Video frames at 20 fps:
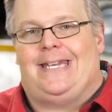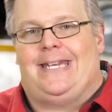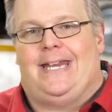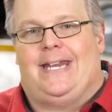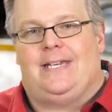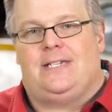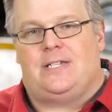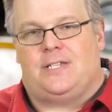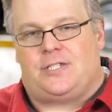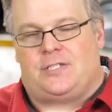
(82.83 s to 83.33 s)

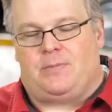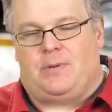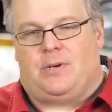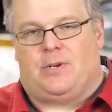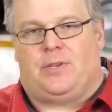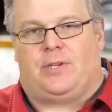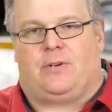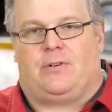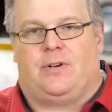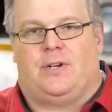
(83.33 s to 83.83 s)
need to
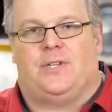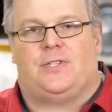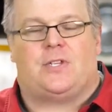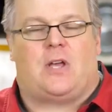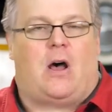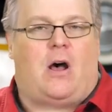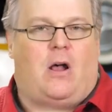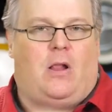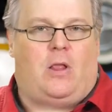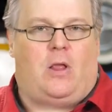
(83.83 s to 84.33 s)
smear the grease
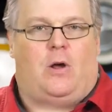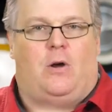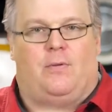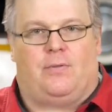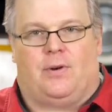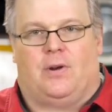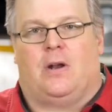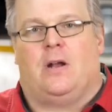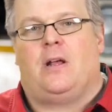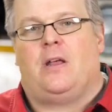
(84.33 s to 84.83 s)
all
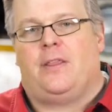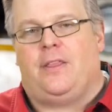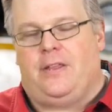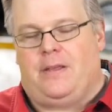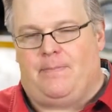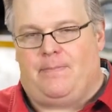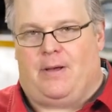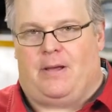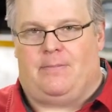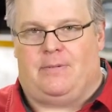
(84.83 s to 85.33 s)
over the
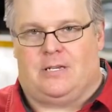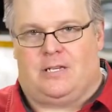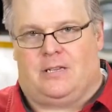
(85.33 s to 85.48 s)
abutment